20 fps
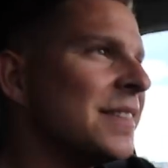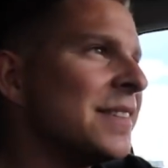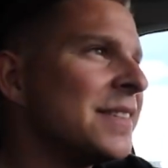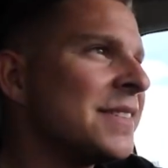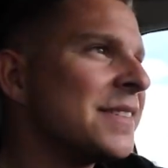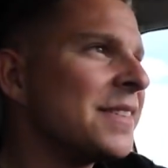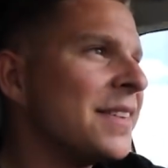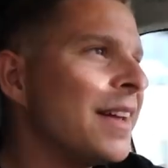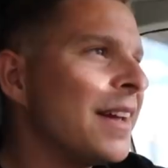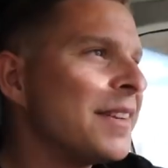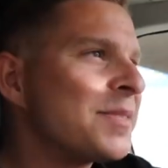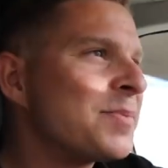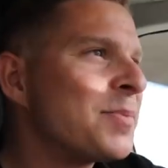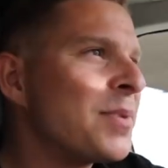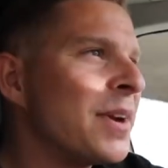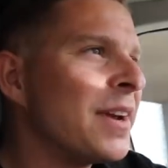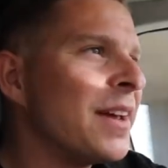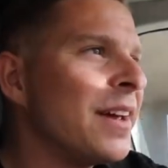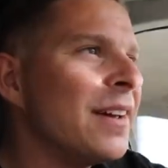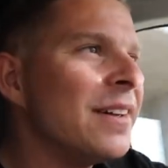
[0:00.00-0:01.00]
So that's
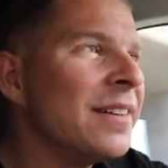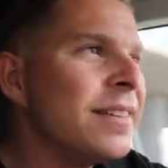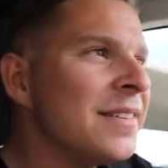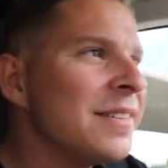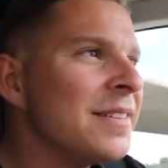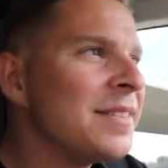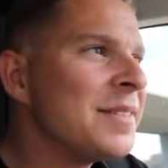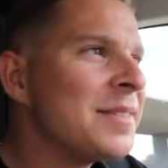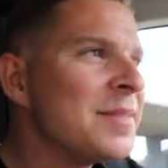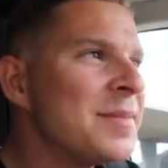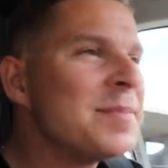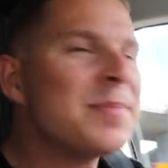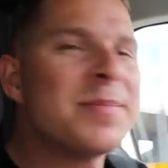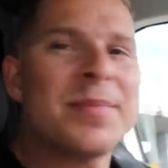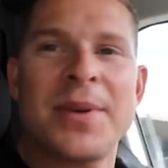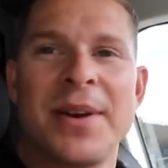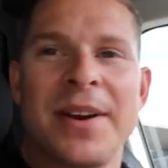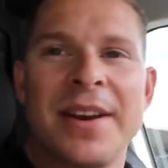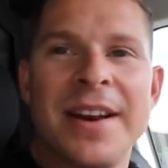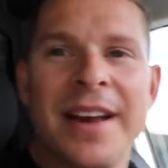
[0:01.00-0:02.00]
pretty
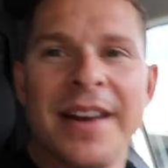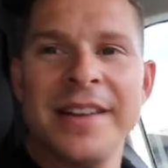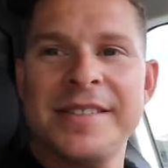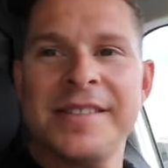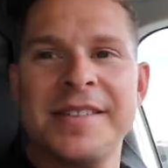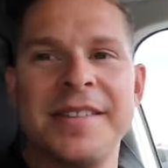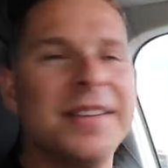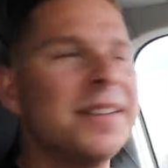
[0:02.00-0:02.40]
nice.